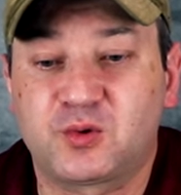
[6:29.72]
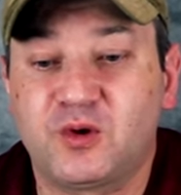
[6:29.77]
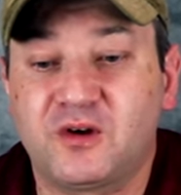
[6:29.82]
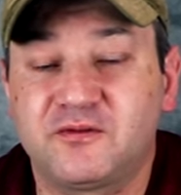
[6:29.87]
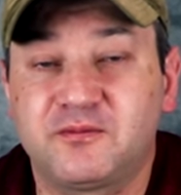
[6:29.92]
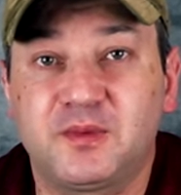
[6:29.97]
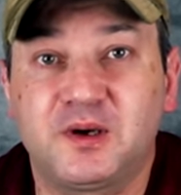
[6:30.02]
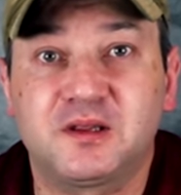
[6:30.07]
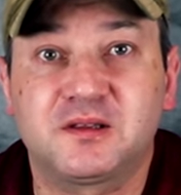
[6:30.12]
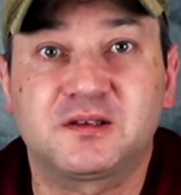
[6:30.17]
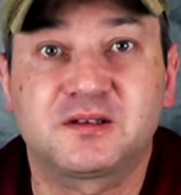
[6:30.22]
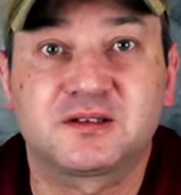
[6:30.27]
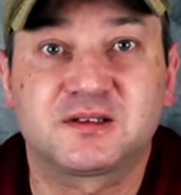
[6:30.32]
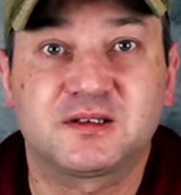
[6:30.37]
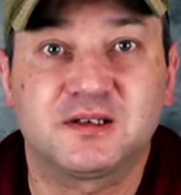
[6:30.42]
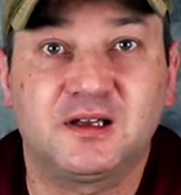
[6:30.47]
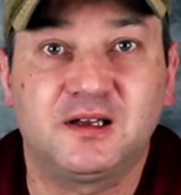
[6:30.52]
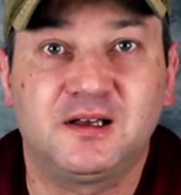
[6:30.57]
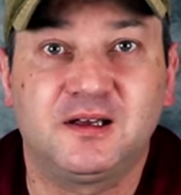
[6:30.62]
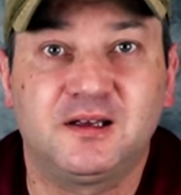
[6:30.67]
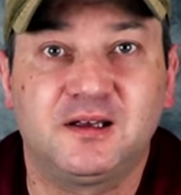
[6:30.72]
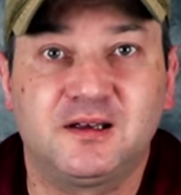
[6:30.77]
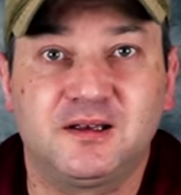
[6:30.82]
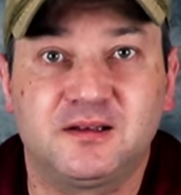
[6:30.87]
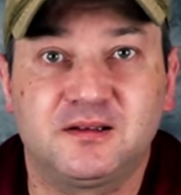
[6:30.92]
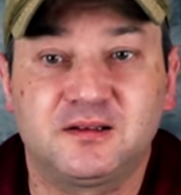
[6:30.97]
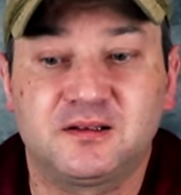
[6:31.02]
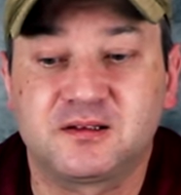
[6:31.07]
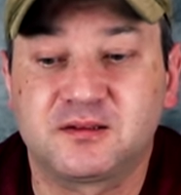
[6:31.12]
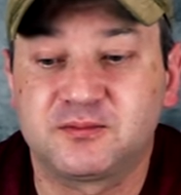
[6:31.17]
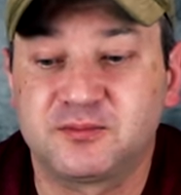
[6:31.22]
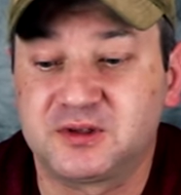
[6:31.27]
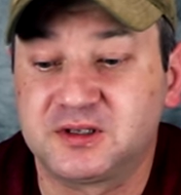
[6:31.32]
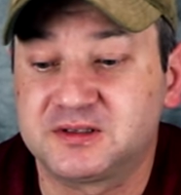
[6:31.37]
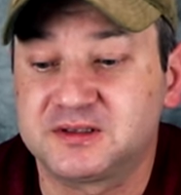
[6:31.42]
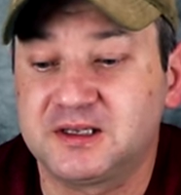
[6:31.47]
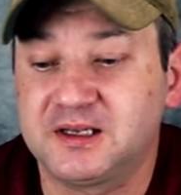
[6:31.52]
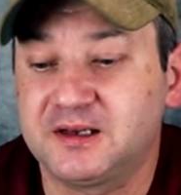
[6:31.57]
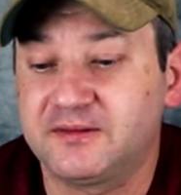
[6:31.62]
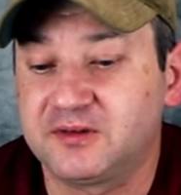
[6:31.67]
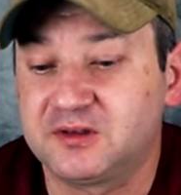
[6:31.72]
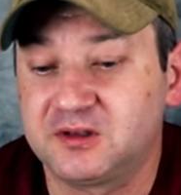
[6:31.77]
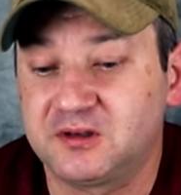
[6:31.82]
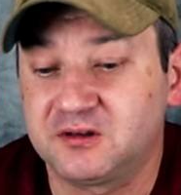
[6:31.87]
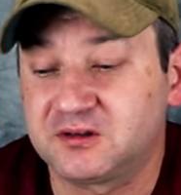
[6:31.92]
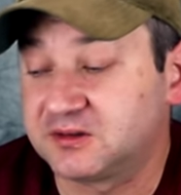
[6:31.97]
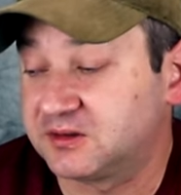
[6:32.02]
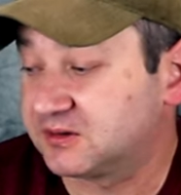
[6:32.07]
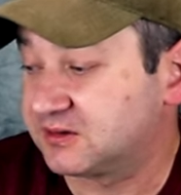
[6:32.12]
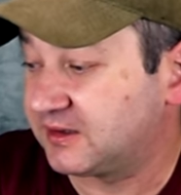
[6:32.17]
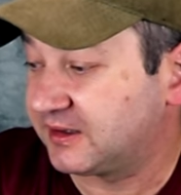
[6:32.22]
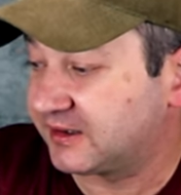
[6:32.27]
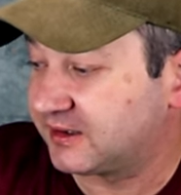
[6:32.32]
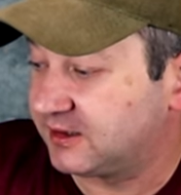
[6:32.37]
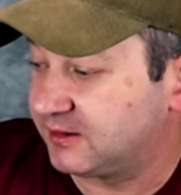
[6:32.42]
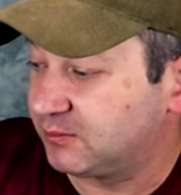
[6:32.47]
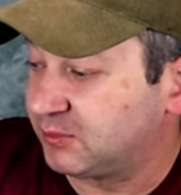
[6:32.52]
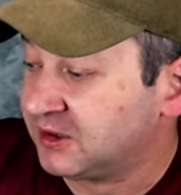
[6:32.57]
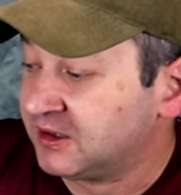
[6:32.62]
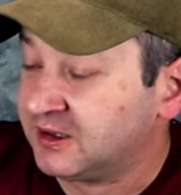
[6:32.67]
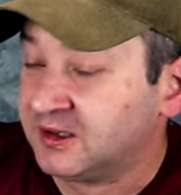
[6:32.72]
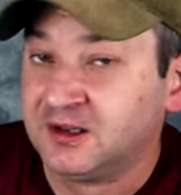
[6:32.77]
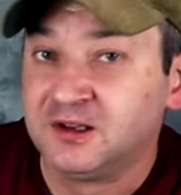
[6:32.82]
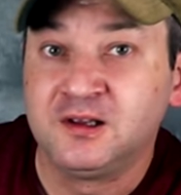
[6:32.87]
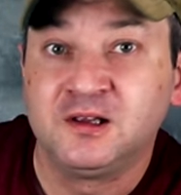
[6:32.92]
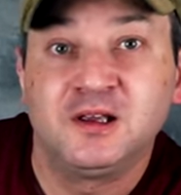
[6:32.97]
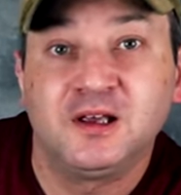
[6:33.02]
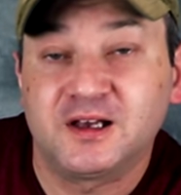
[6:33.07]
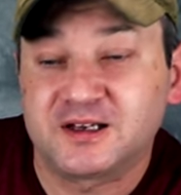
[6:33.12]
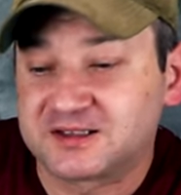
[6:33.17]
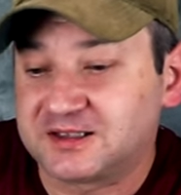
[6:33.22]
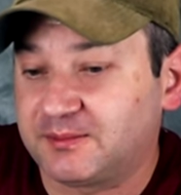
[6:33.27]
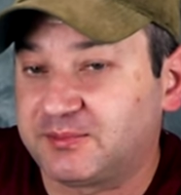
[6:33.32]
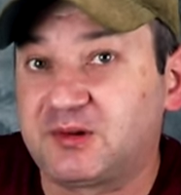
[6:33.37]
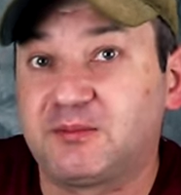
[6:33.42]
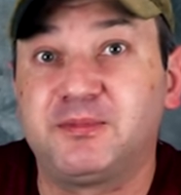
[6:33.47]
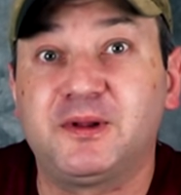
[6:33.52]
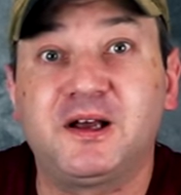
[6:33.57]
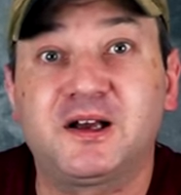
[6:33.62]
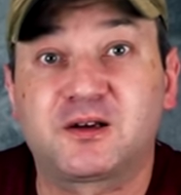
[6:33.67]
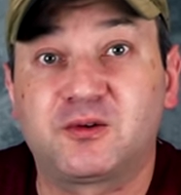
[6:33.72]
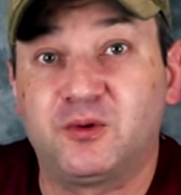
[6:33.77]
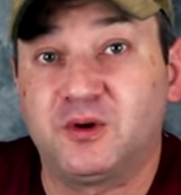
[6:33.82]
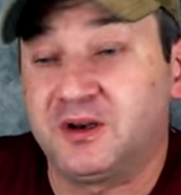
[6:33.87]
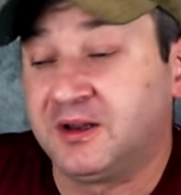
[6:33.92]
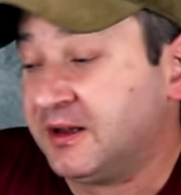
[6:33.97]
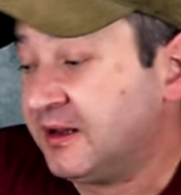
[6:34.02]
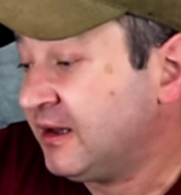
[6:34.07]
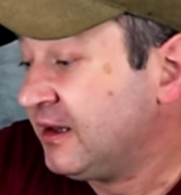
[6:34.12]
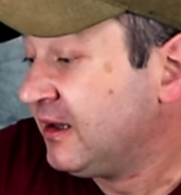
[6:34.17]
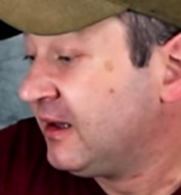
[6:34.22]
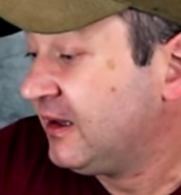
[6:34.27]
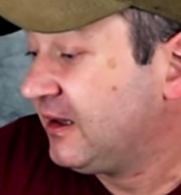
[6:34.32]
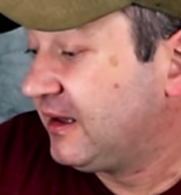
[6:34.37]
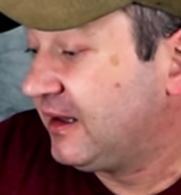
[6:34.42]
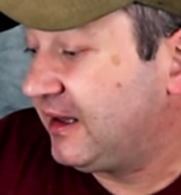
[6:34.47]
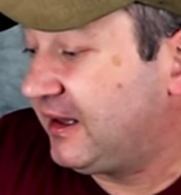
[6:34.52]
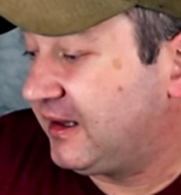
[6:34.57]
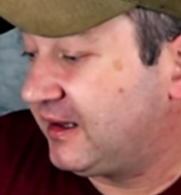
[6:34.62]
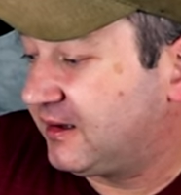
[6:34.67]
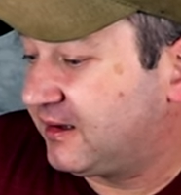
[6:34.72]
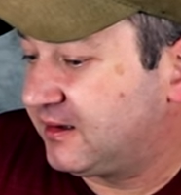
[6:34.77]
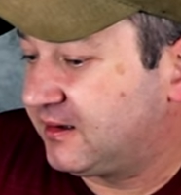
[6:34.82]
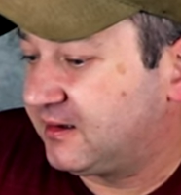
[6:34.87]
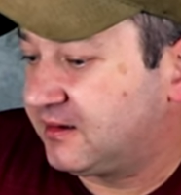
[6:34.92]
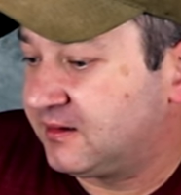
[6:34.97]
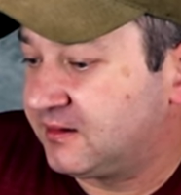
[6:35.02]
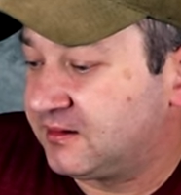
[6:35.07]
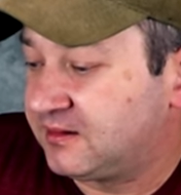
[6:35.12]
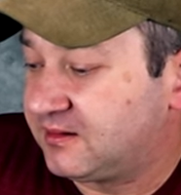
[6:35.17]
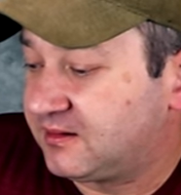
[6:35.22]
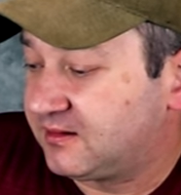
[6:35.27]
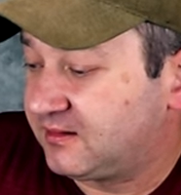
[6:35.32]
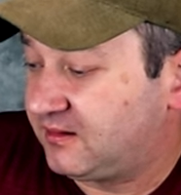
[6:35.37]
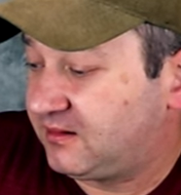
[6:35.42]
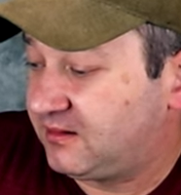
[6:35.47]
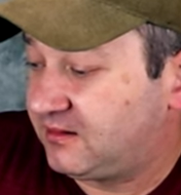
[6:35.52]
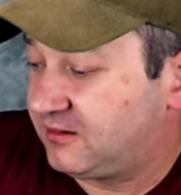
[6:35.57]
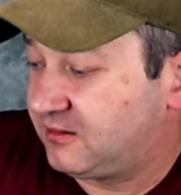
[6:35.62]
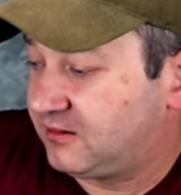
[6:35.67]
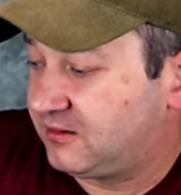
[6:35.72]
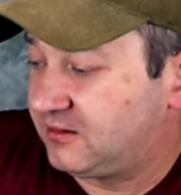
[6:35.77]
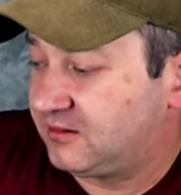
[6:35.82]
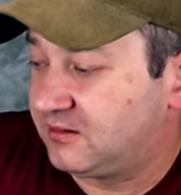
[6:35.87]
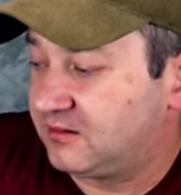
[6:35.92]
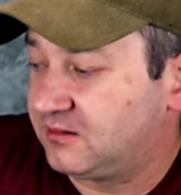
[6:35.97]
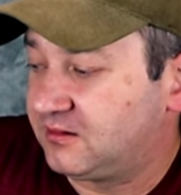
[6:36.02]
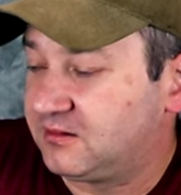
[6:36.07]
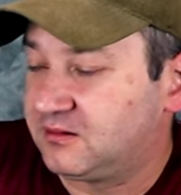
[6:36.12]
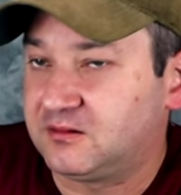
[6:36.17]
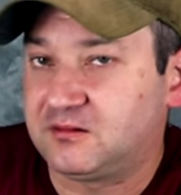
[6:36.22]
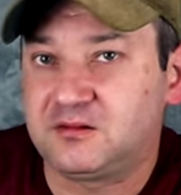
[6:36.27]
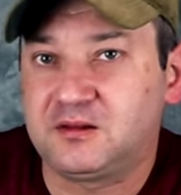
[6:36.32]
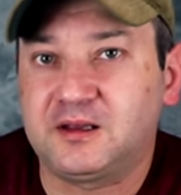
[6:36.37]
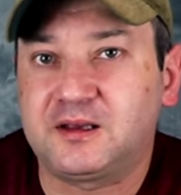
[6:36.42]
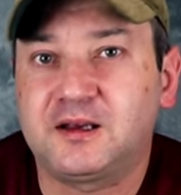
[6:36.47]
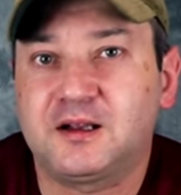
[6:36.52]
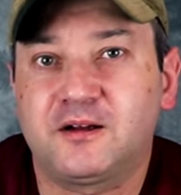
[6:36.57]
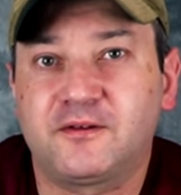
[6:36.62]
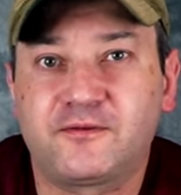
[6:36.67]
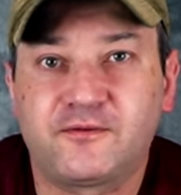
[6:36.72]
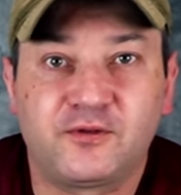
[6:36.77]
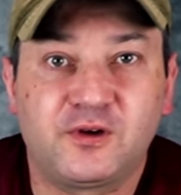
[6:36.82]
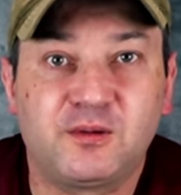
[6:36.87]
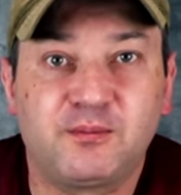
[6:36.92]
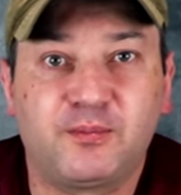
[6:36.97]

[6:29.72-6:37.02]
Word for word: 12 months and because they have a dog just like him, except the black one. And they got a free